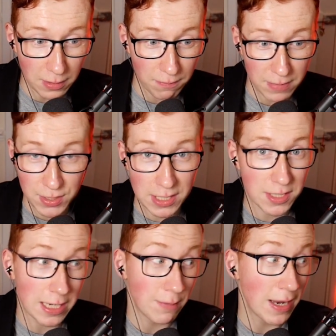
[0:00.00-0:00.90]
the mistakes
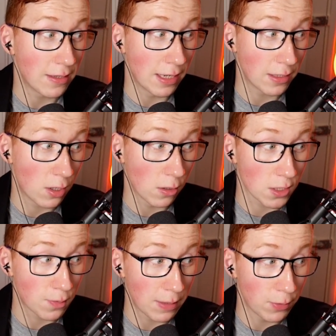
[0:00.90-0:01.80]
that he made that
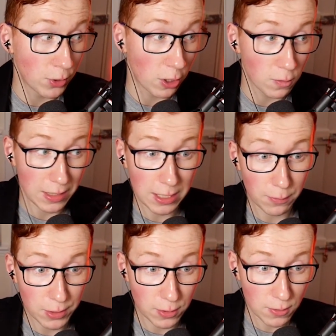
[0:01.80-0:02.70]
caused people not being
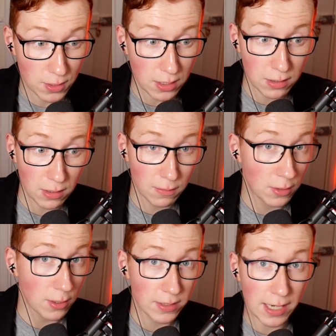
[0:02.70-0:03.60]
able to see
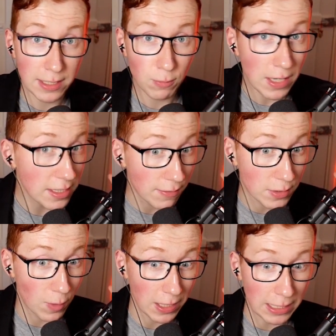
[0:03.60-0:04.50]
their dying
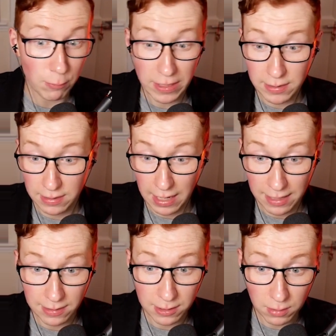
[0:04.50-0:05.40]
relatives while he went and
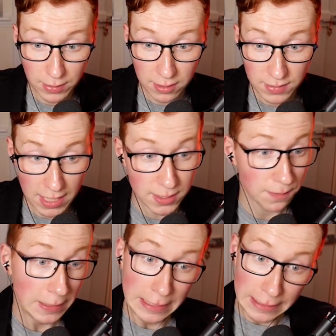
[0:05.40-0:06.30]
had a little bit of
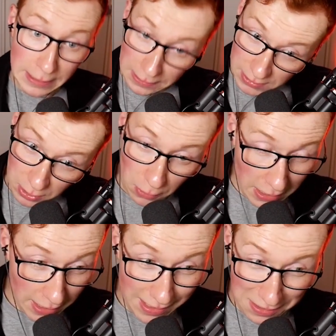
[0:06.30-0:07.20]
sex. So a
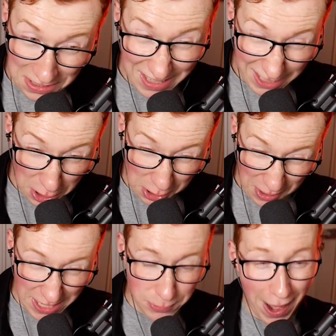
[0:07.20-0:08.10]
little
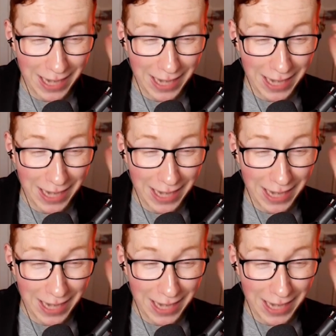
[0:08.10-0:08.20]
cringe,